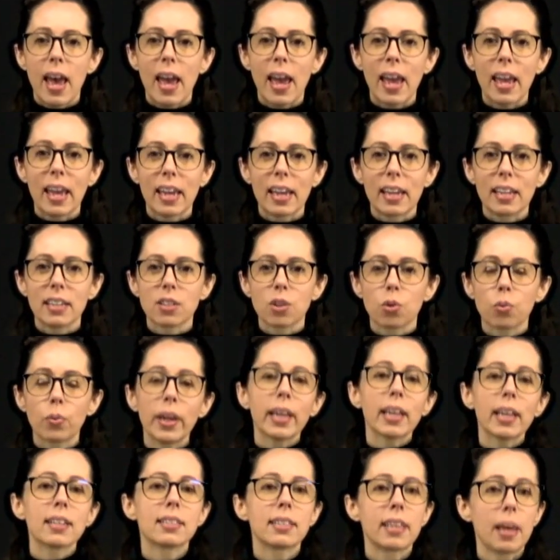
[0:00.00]
and
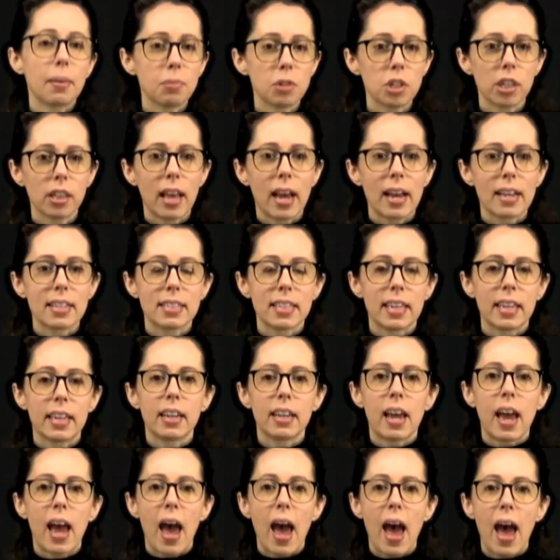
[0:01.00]
reconceptualize it
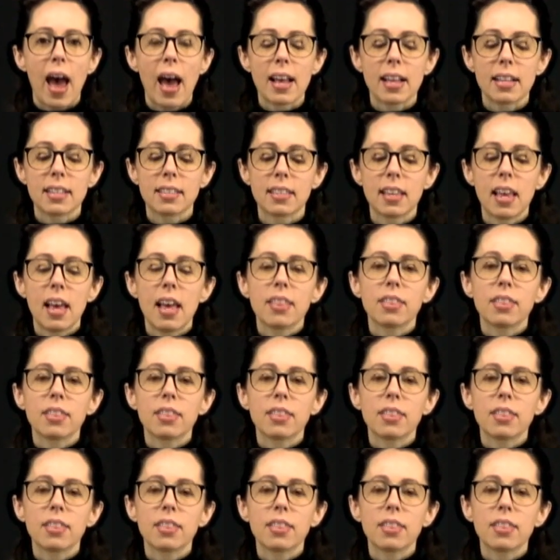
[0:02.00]
as